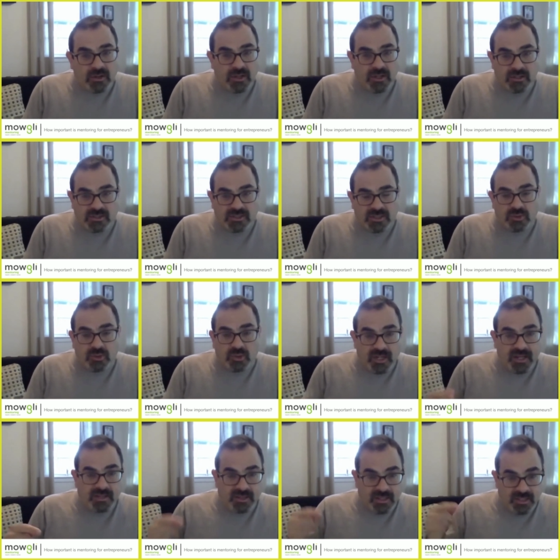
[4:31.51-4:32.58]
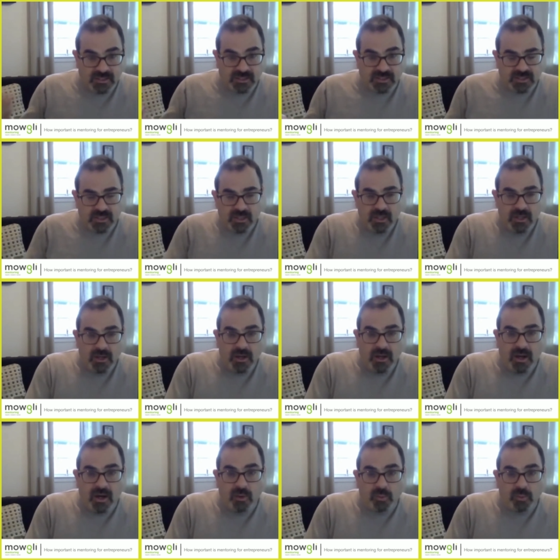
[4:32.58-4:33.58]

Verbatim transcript: started to look at this uh,